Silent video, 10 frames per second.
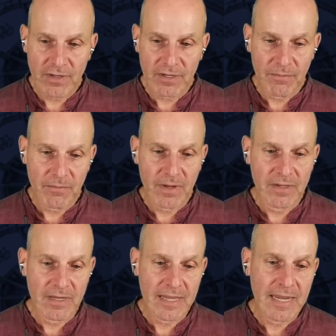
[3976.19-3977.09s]

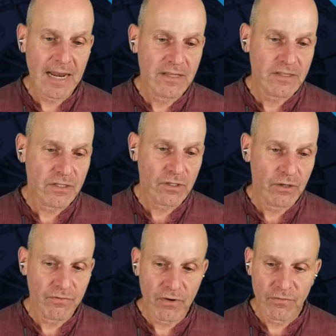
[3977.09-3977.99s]
analysis
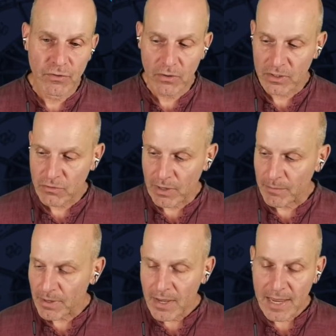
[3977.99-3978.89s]
of Donald
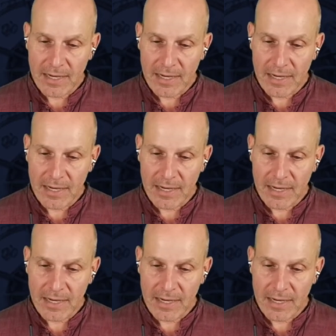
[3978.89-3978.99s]
Trump.